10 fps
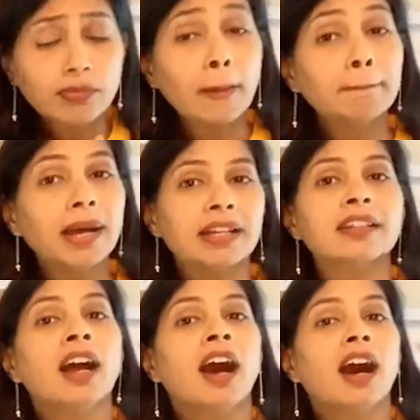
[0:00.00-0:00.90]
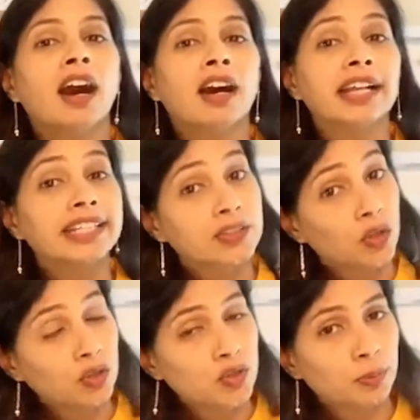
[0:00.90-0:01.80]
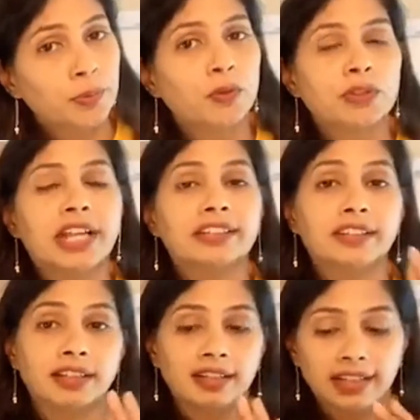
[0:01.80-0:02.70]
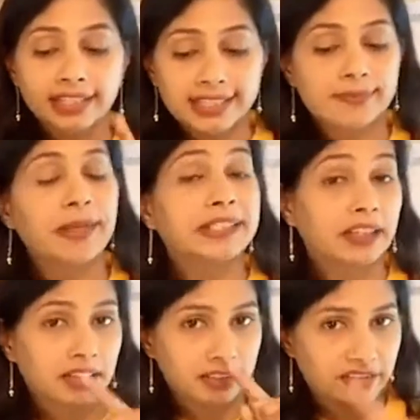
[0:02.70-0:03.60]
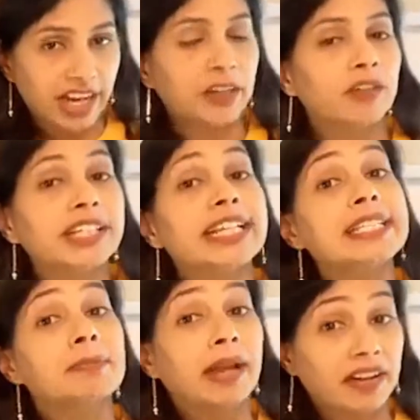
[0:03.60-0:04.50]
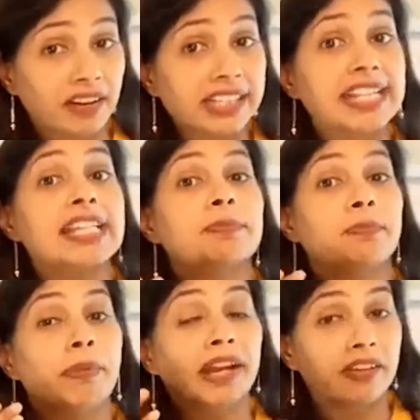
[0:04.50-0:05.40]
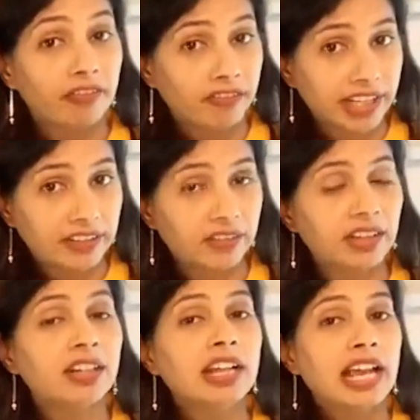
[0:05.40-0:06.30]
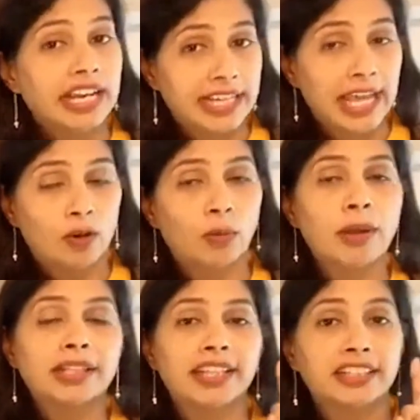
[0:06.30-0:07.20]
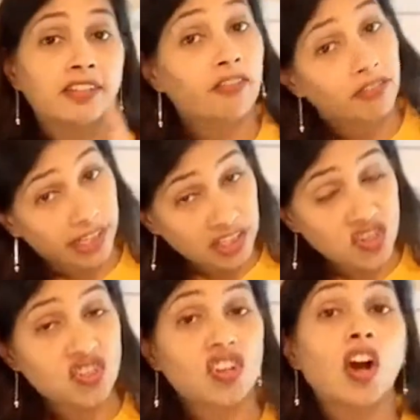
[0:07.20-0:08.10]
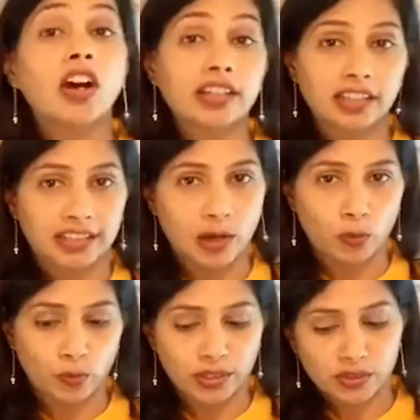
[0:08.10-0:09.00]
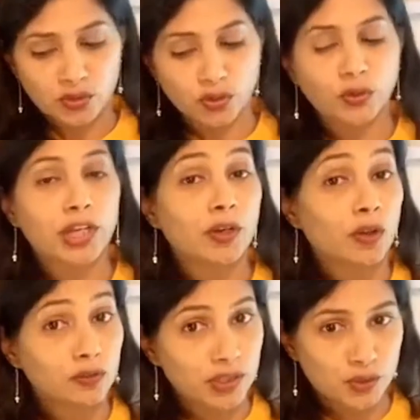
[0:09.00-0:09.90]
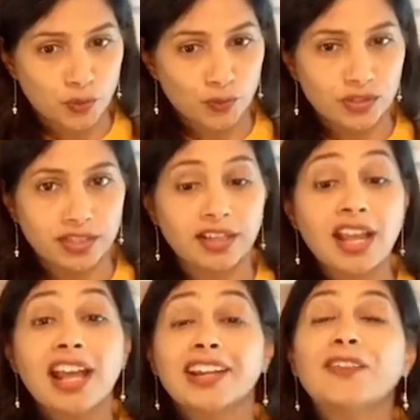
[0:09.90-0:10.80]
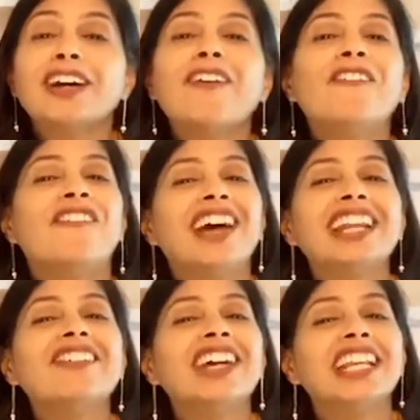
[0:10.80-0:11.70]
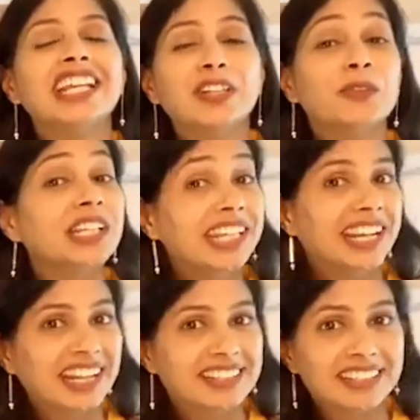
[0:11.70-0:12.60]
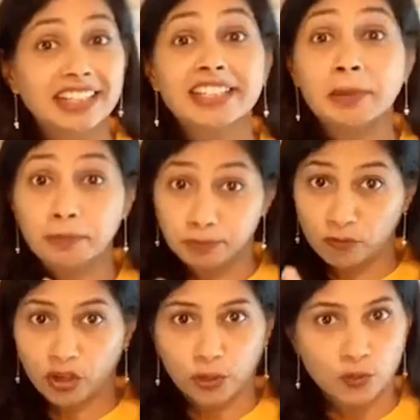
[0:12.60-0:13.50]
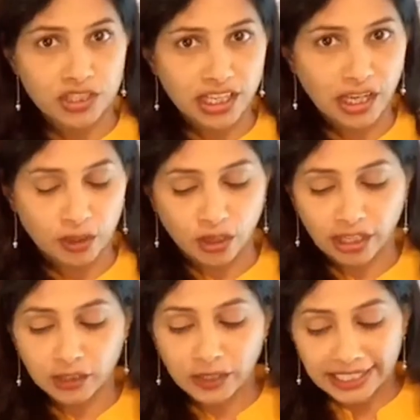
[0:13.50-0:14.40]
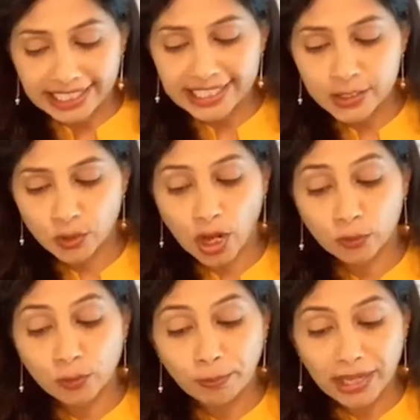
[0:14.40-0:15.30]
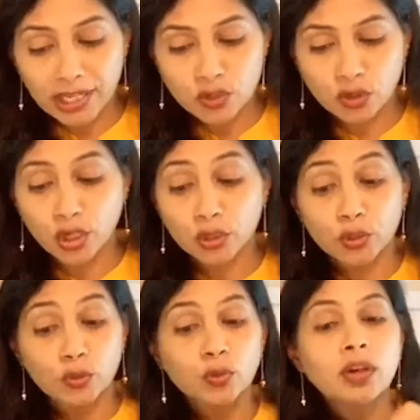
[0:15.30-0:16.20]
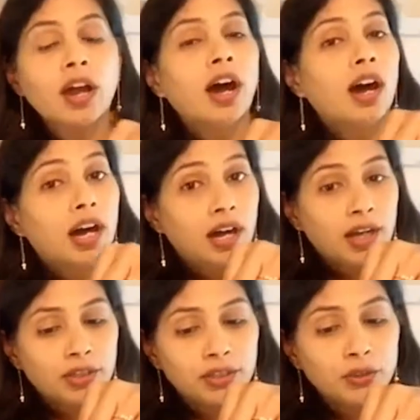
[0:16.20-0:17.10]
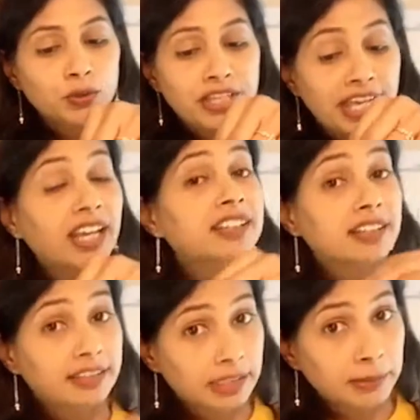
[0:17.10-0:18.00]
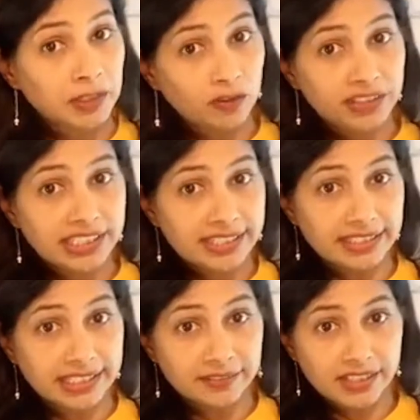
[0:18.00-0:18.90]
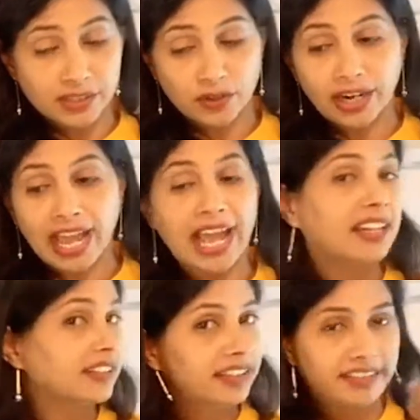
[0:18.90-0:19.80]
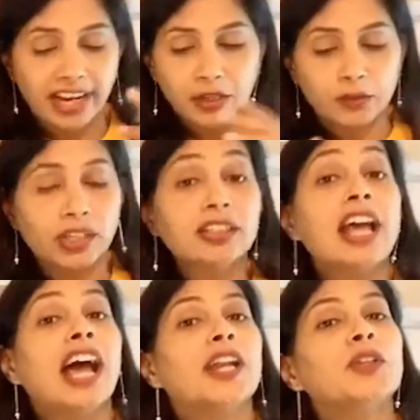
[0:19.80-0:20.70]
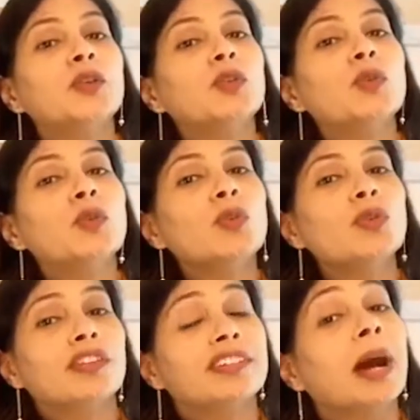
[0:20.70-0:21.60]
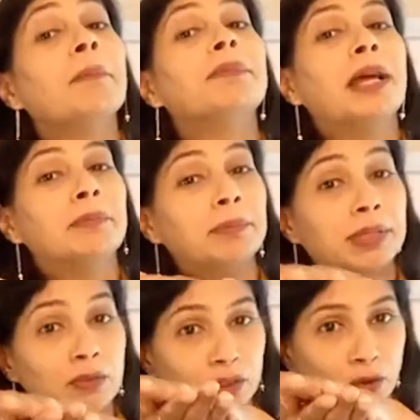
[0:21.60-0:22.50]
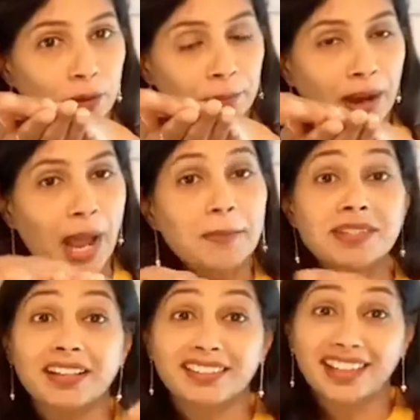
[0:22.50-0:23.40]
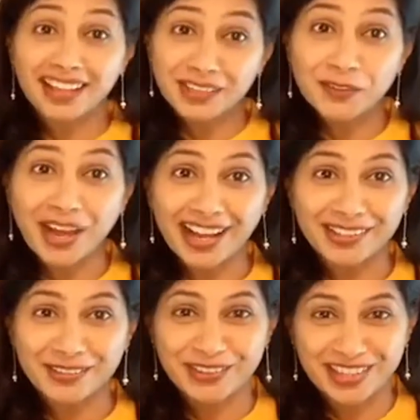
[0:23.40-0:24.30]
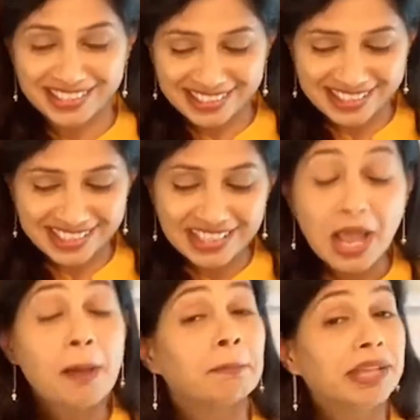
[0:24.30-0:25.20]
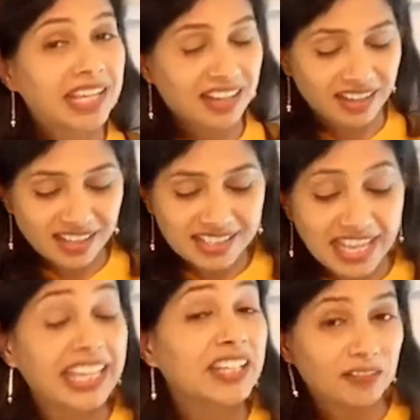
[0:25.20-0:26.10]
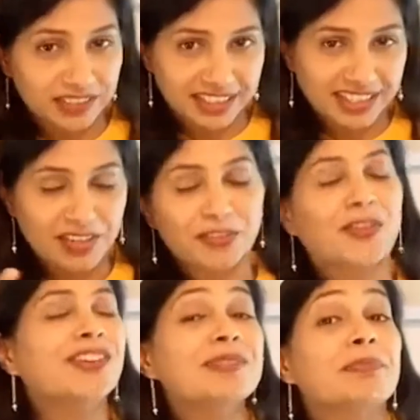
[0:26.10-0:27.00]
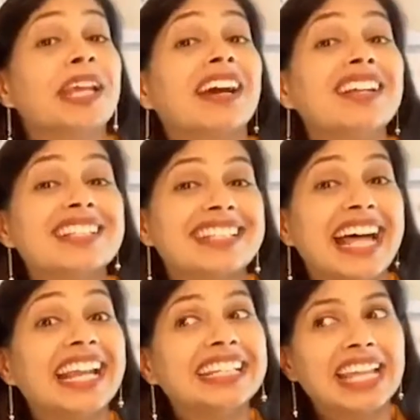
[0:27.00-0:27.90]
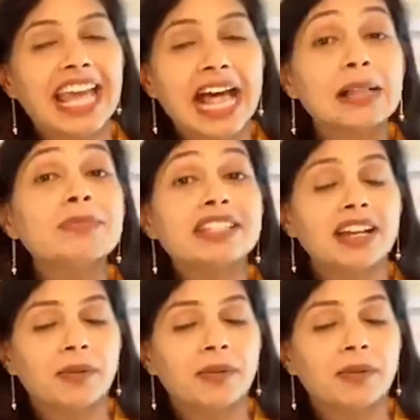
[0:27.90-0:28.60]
But it is also proved that it is better. The dried one is better. It has better flavor and aroma than the fresh or the ground one. So you can always use it. Now, a very, very unique and excellent tip for using oregano is you have to make sure you take a little bit of these leaves in your hand, the dried one, and you rub them between your palms, and then you add to your dishes, because any of the dish, of course, because that helps